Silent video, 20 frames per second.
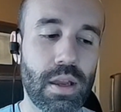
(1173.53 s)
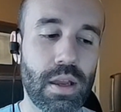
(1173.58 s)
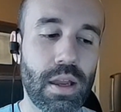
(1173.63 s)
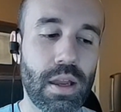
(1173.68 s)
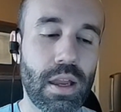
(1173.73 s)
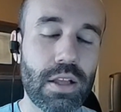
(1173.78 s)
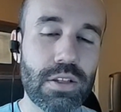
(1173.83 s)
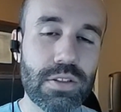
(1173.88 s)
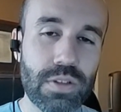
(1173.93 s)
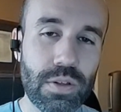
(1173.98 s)

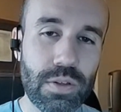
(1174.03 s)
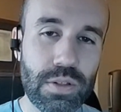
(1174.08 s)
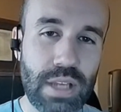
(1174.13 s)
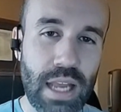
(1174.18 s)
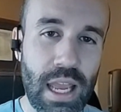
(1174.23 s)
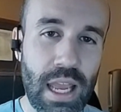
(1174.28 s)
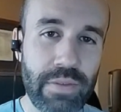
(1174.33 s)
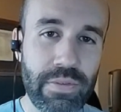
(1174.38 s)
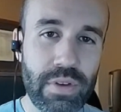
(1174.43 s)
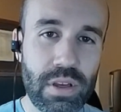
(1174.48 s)
And so
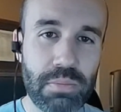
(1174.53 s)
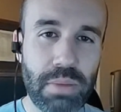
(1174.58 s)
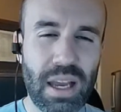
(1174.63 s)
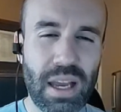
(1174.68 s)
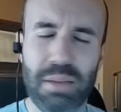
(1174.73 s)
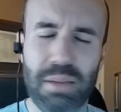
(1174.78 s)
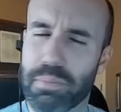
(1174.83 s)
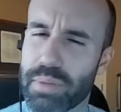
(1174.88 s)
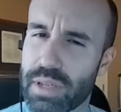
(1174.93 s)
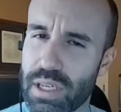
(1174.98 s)
David, by
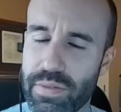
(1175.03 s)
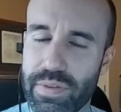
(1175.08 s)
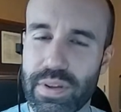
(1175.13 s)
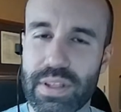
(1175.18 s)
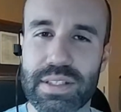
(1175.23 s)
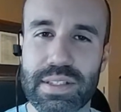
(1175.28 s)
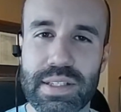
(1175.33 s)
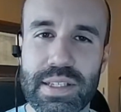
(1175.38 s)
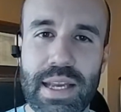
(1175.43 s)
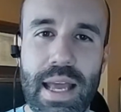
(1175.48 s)
a bit of
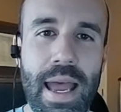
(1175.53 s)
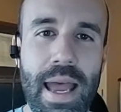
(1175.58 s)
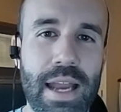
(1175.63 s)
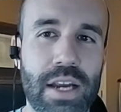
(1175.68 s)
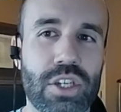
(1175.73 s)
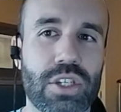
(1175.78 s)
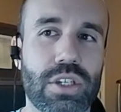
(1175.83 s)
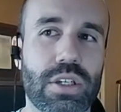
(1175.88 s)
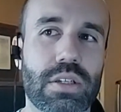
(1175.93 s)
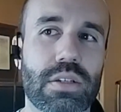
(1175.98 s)
his
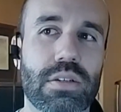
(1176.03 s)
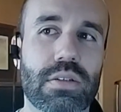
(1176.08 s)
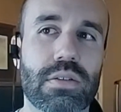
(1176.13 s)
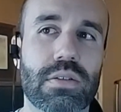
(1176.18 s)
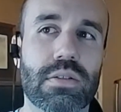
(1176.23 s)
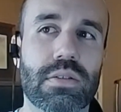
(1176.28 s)
inaction